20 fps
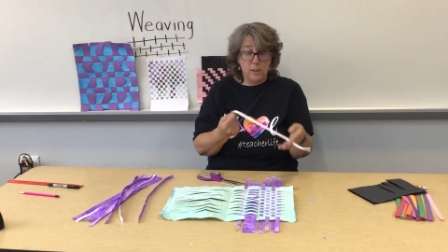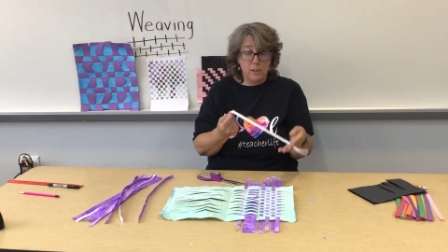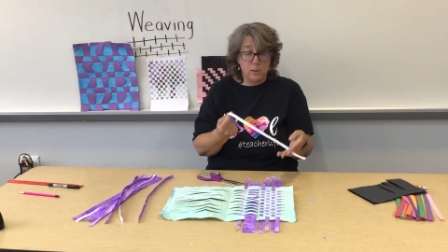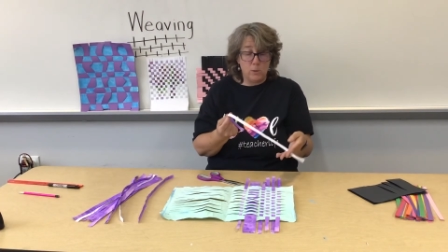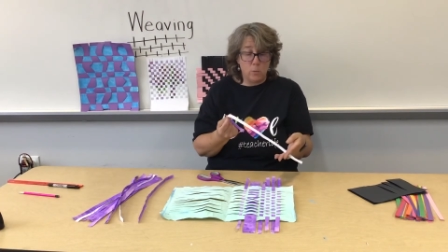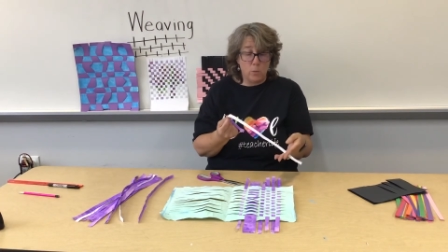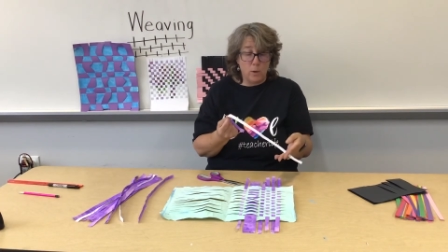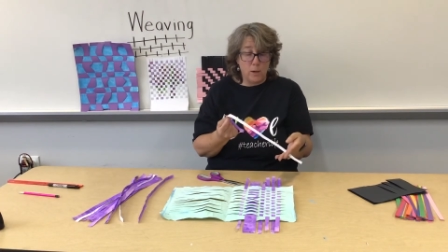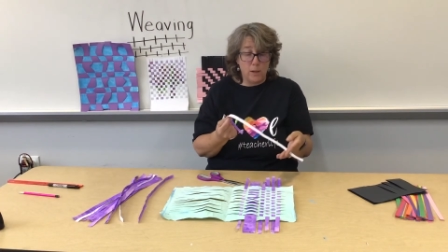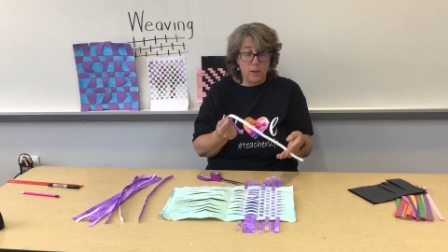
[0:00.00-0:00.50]
it's
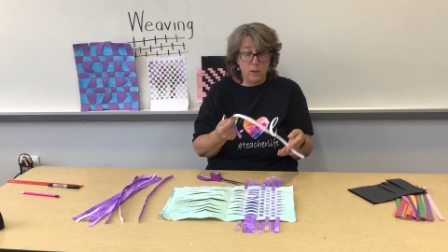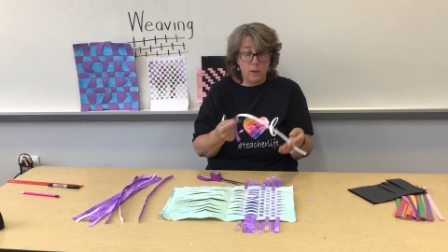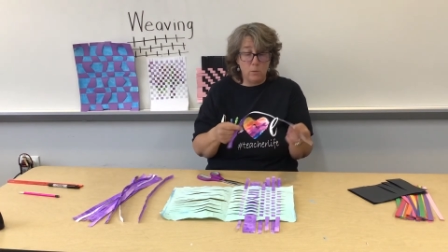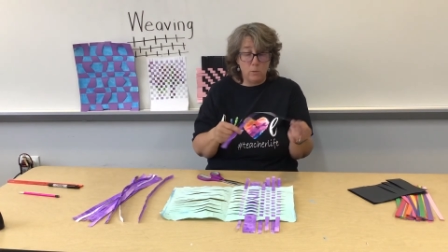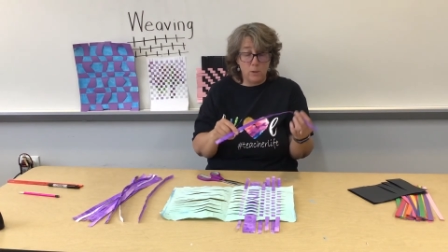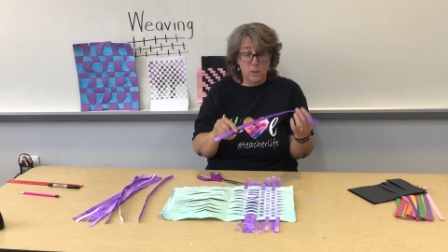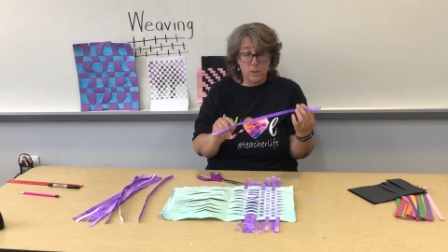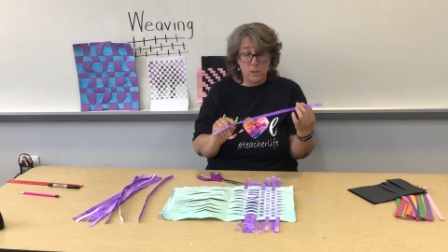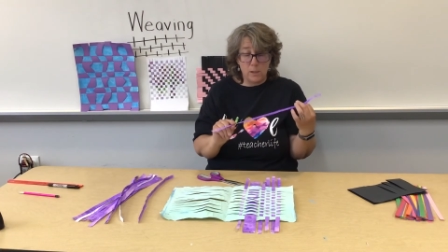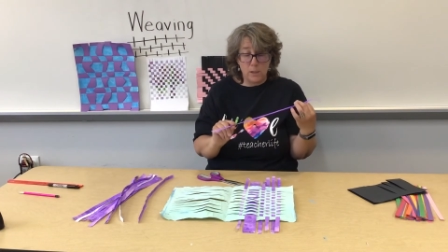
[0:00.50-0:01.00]
white on
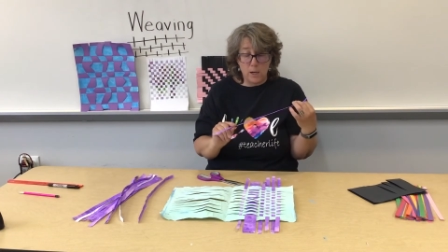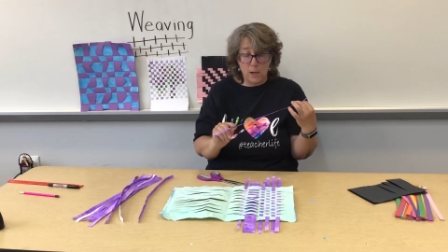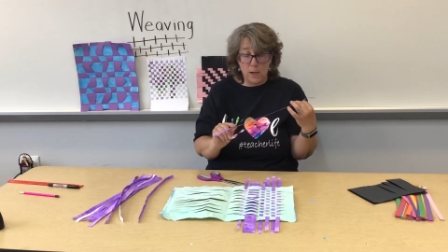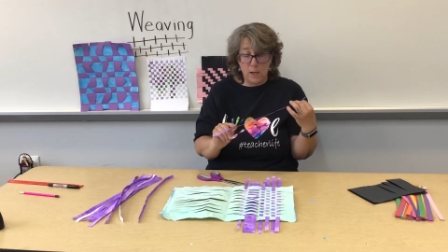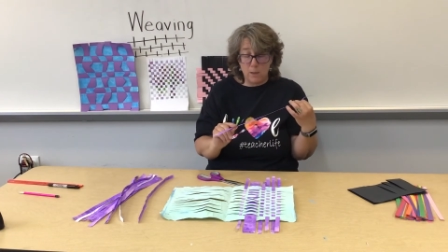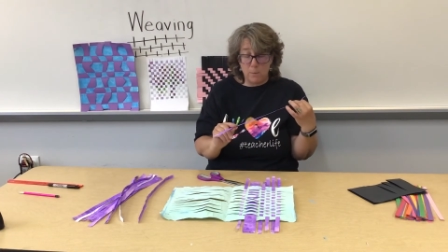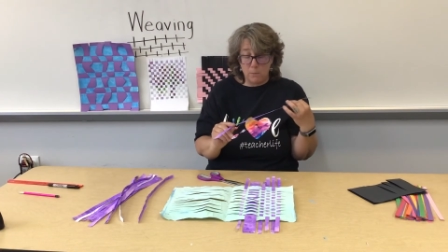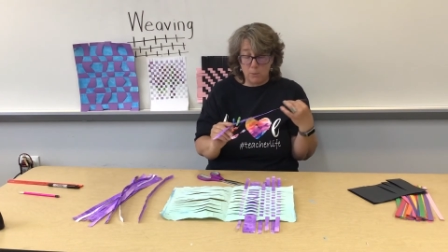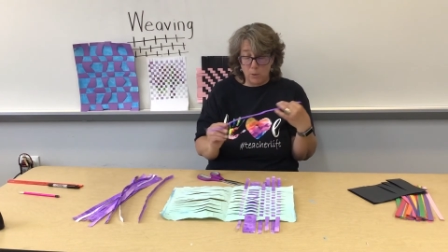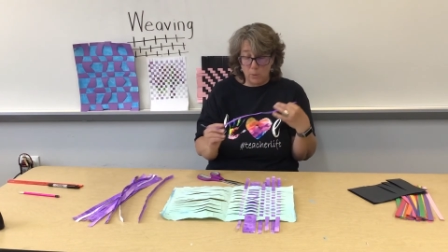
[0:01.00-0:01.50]
one side
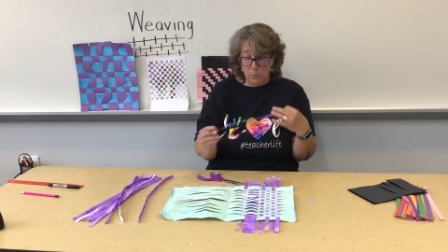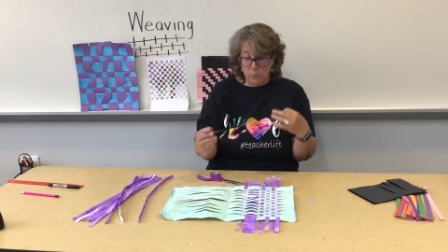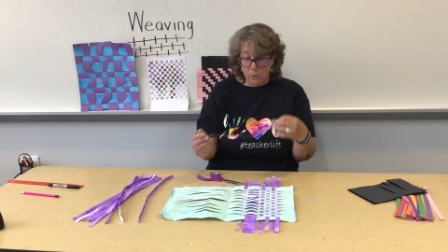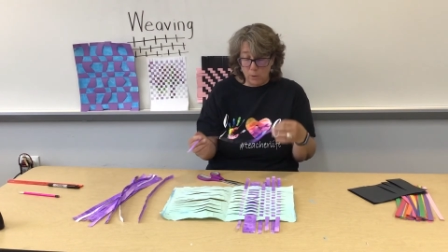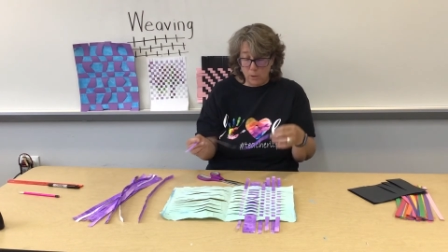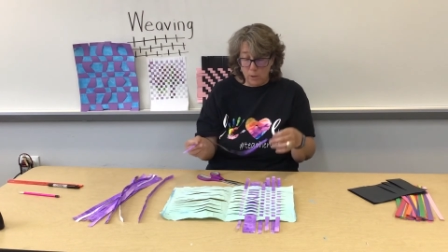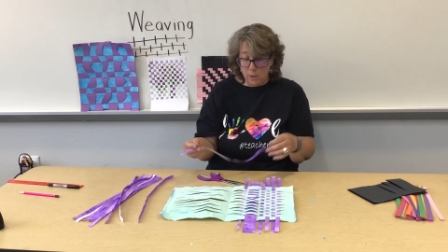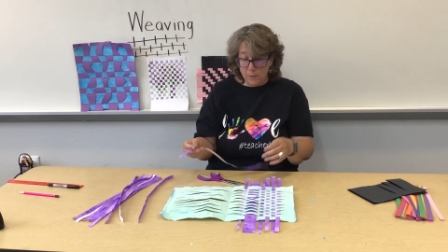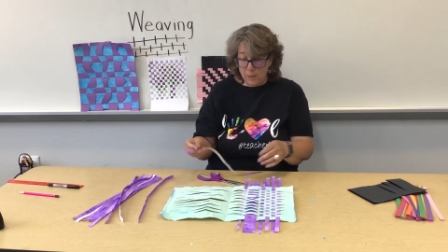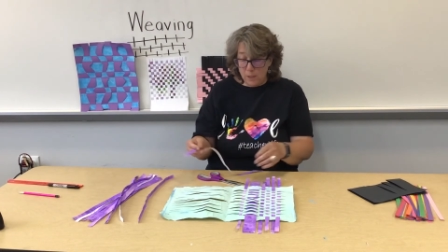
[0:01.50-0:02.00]
and purple
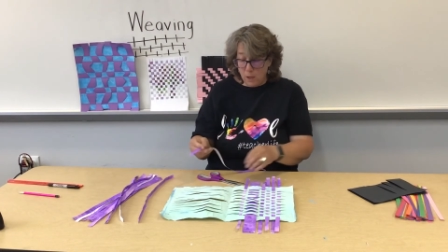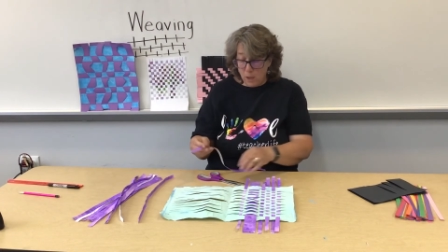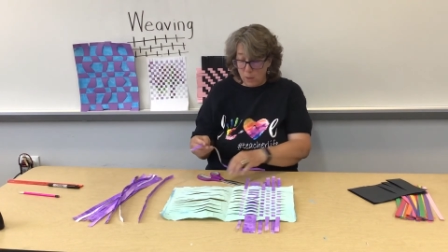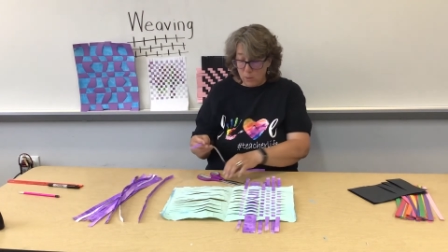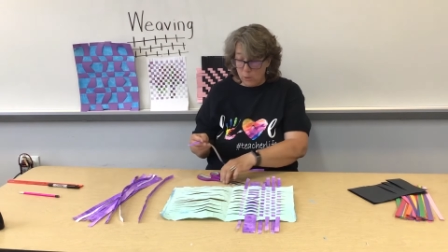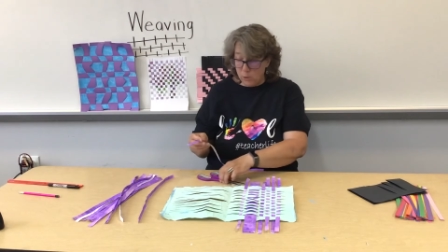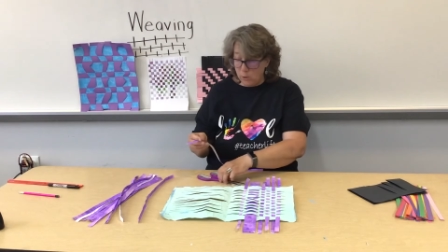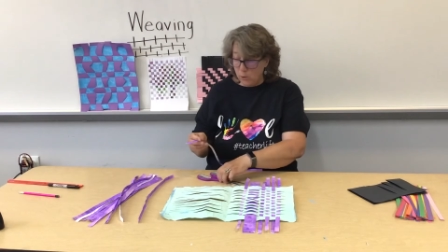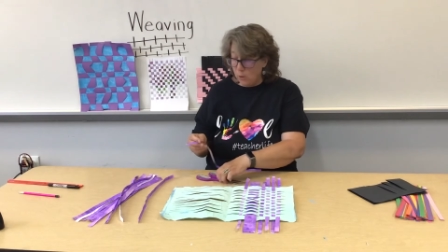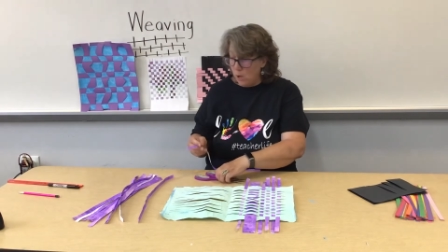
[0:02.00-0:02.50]
on the
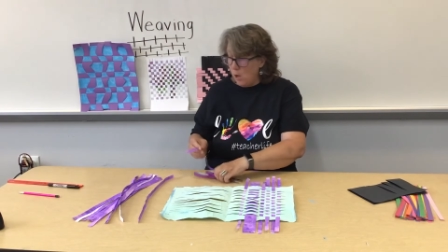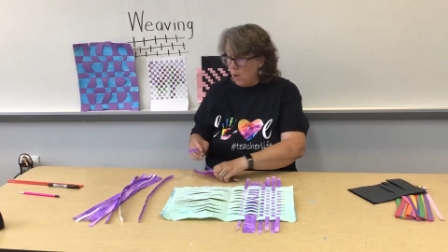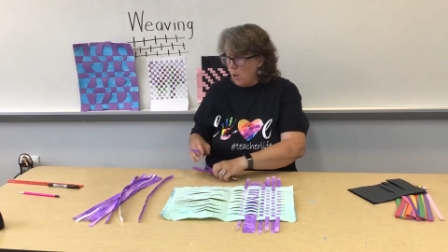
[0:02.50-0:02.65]
other,